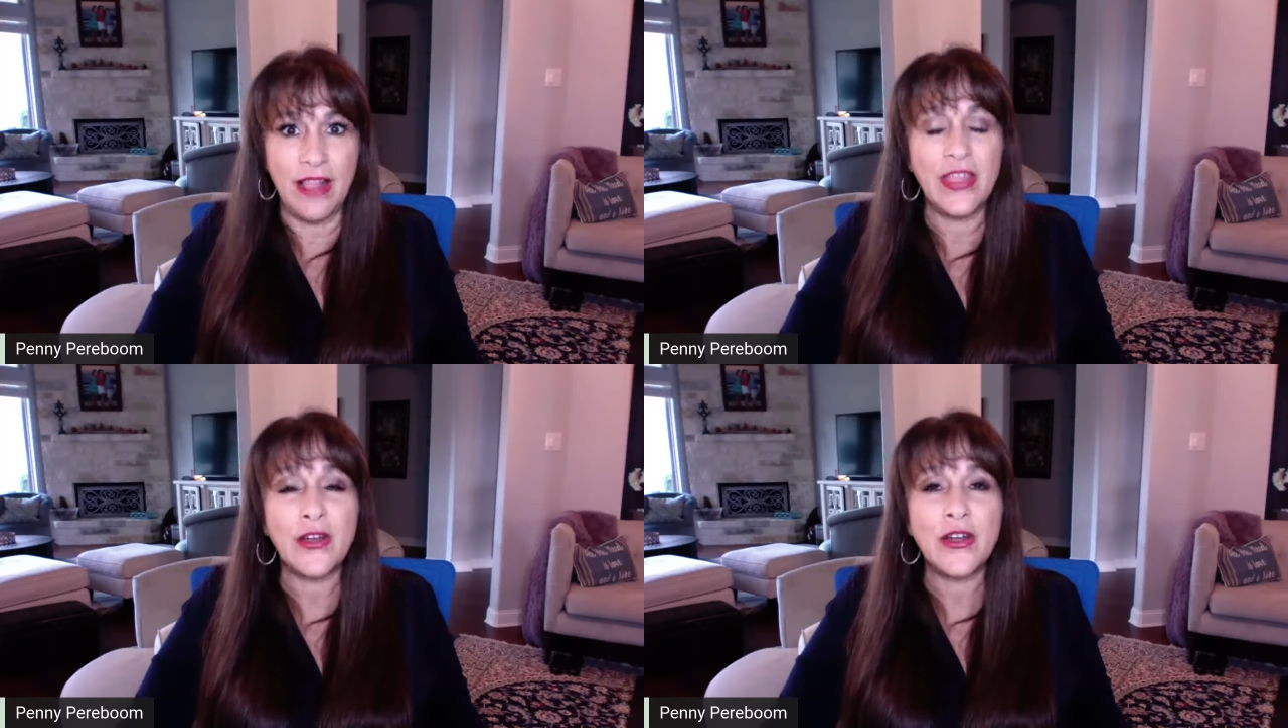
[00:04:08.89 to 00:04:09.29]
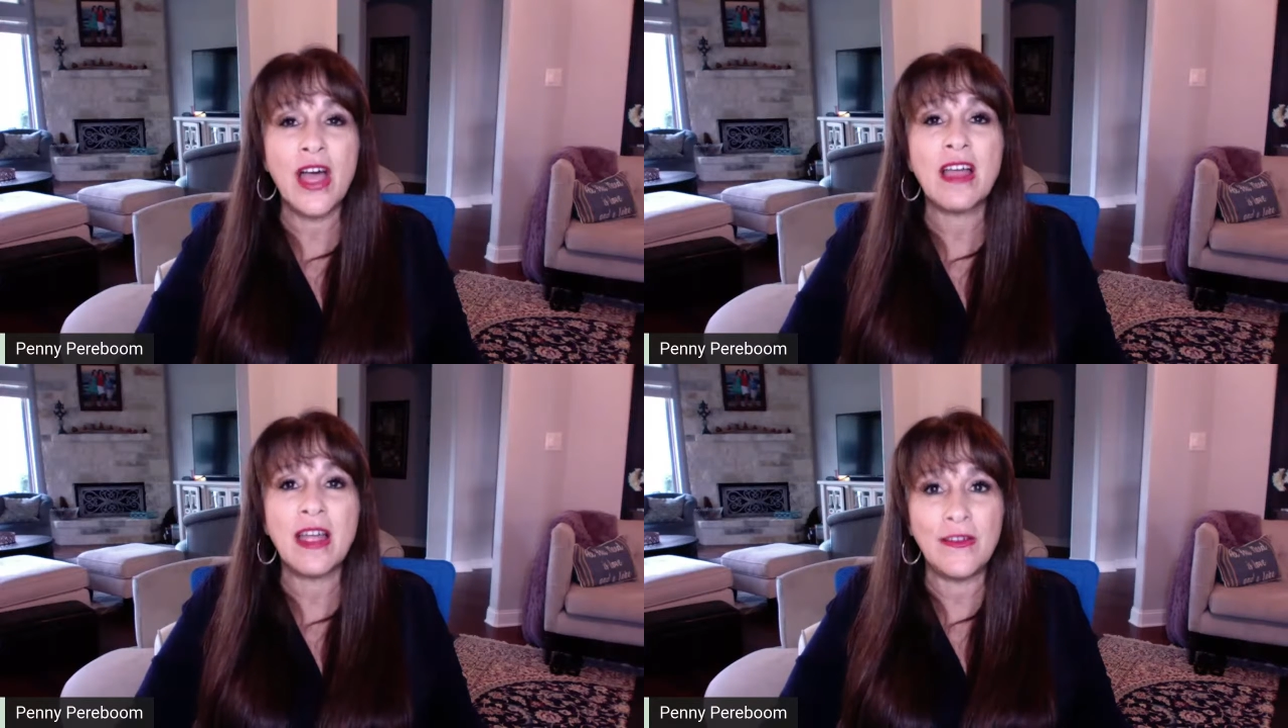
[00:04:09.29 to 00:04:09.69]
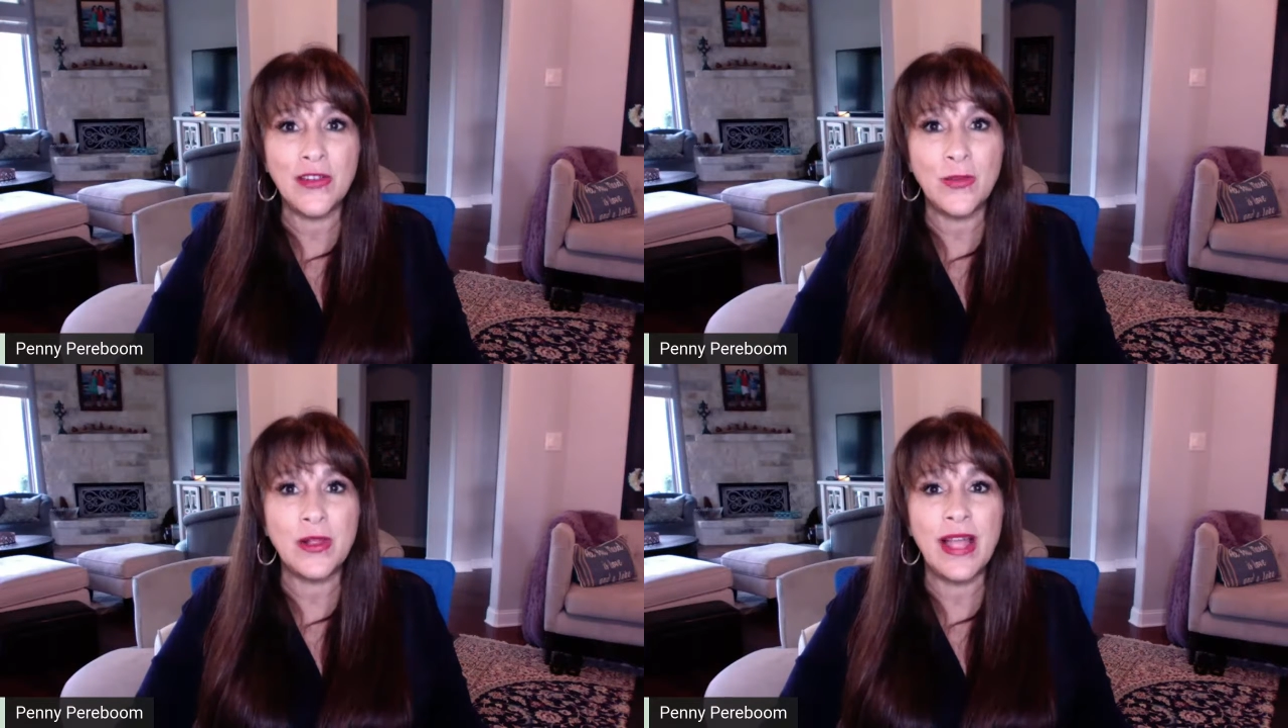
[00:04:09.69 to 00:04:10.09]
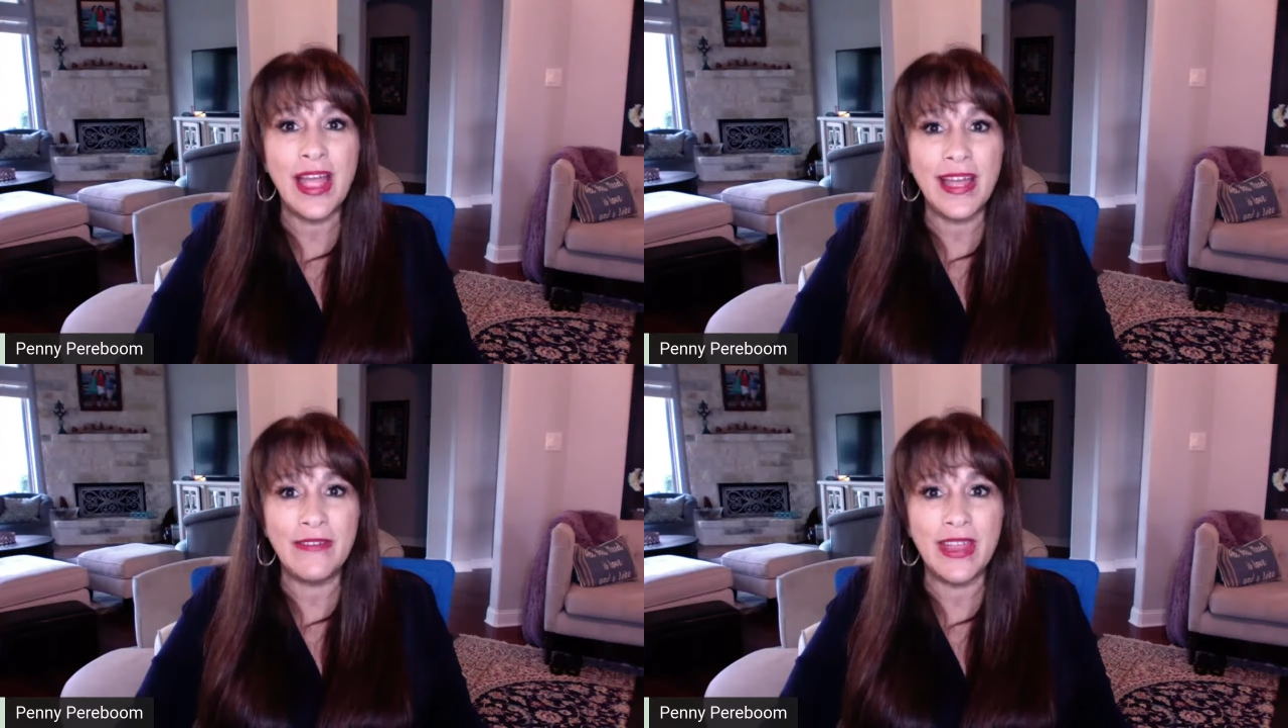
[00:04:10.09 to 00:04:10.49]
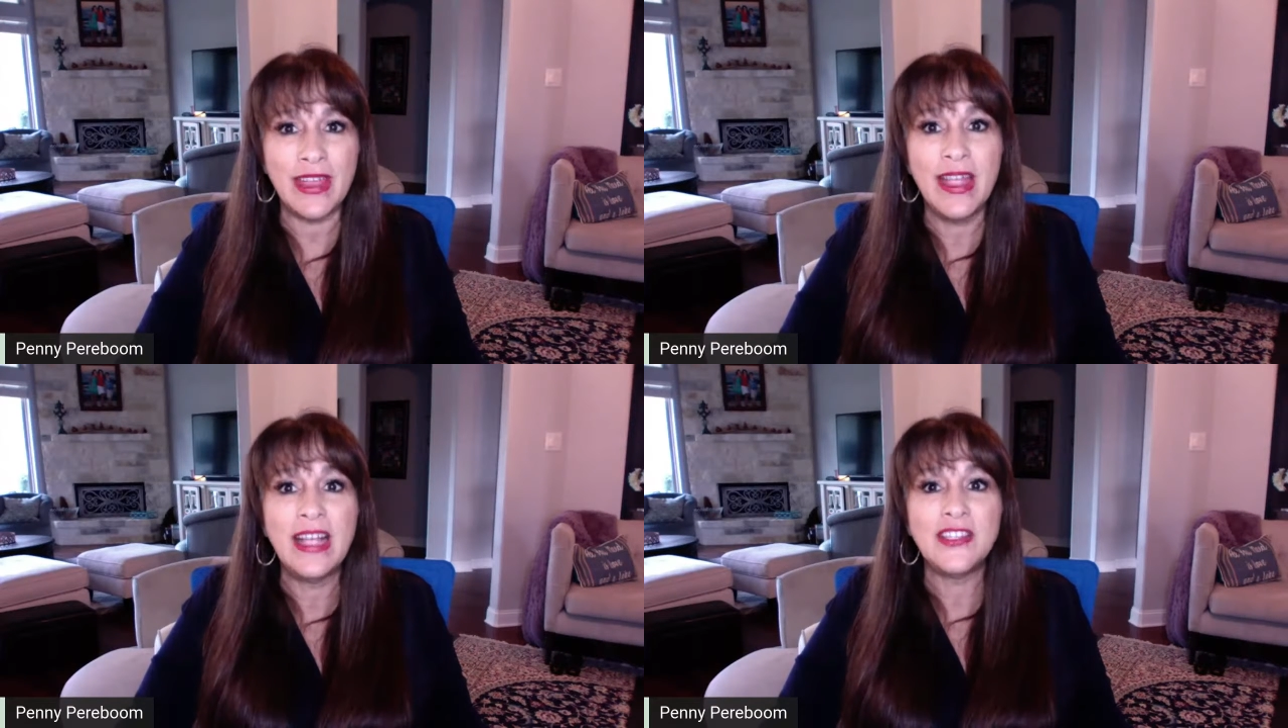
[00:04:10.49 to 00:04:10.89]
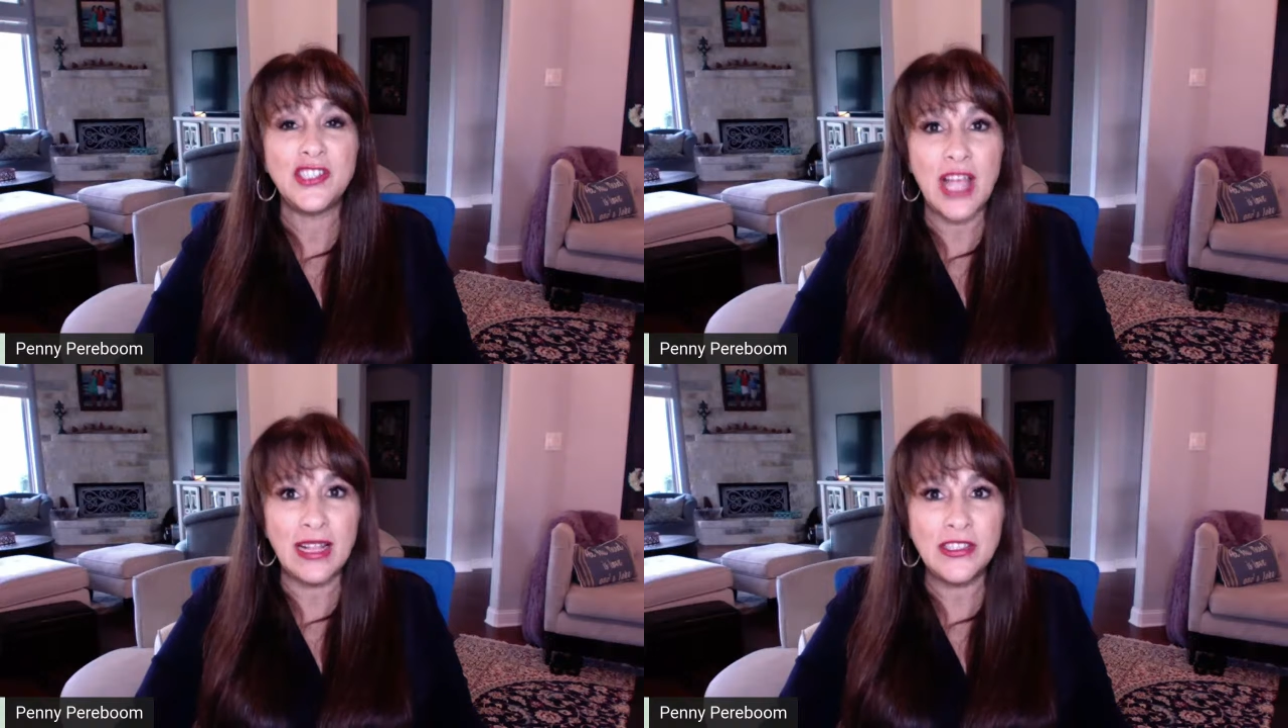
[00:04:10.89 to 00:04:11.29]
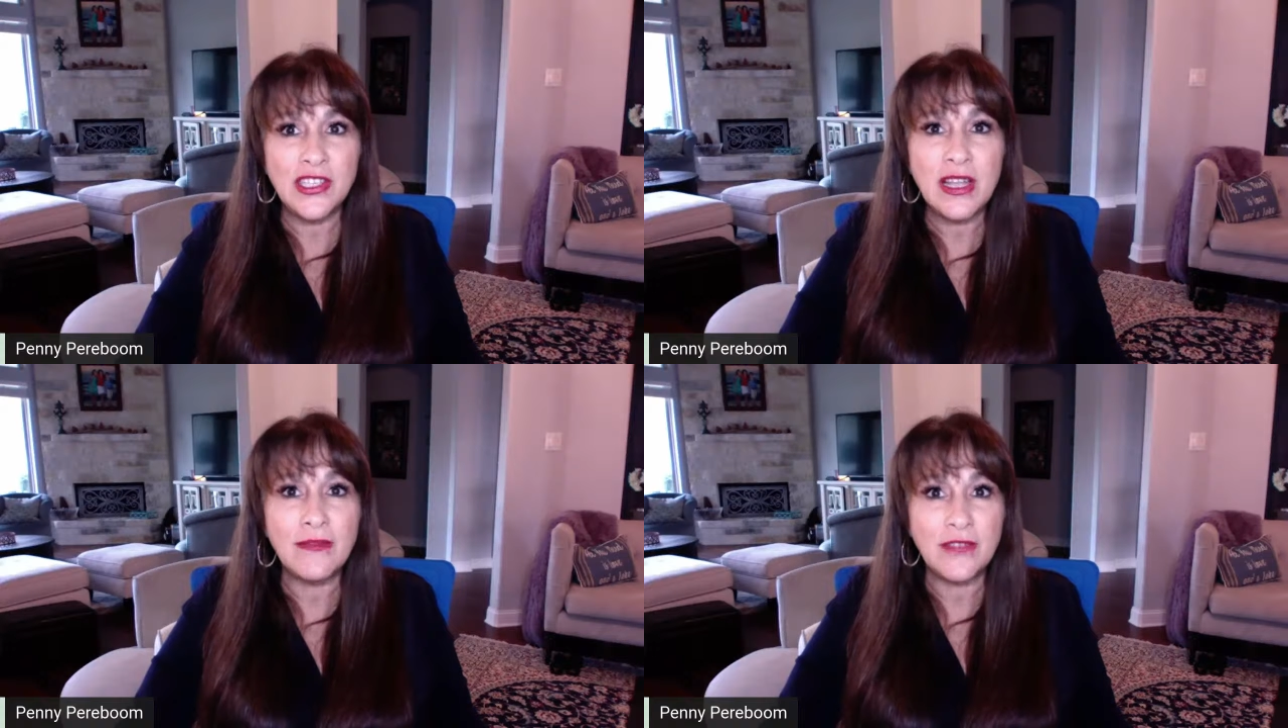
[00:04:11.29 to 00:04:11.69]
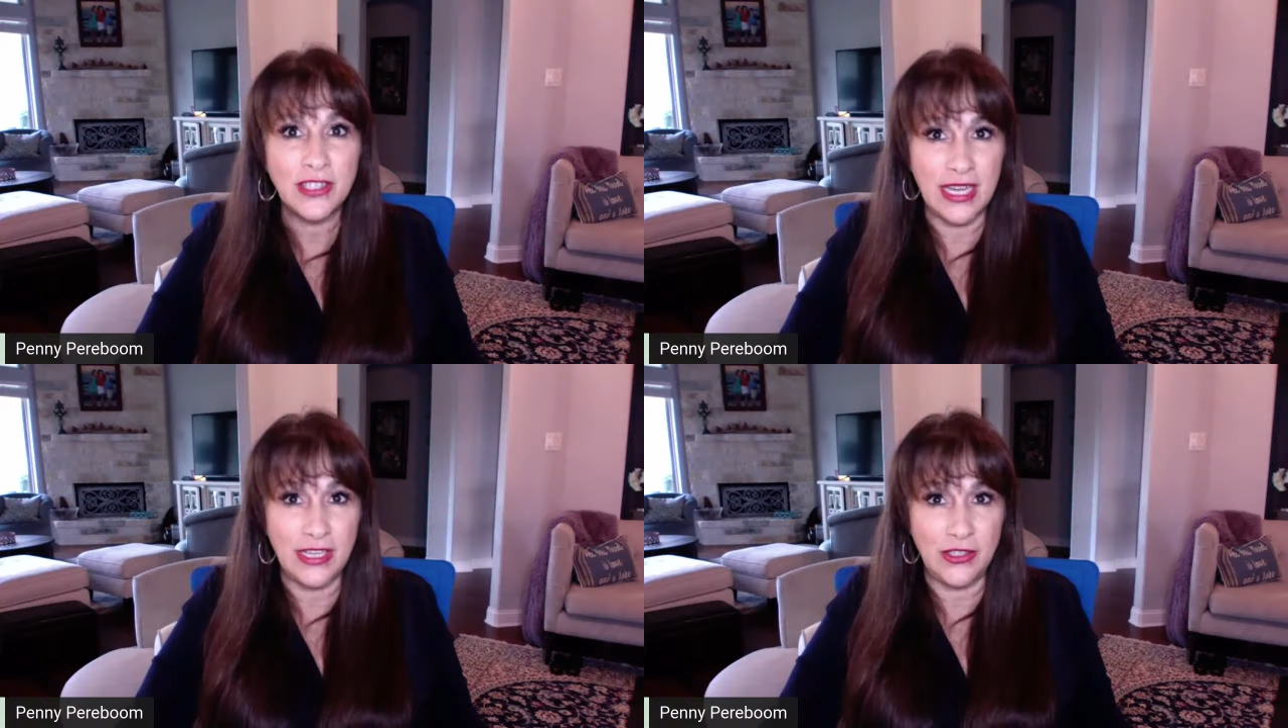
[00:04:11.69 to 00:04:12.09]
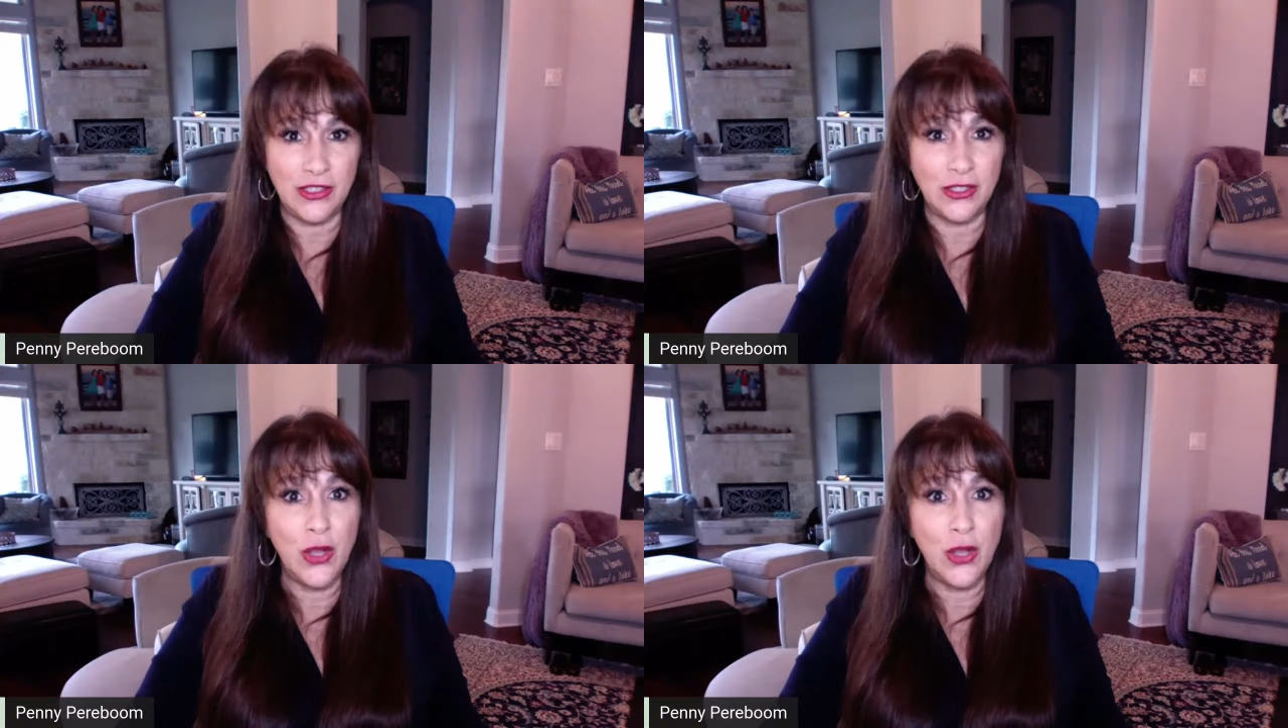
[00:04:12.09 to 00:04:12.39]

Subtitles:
that are not comfortable having challenging conversations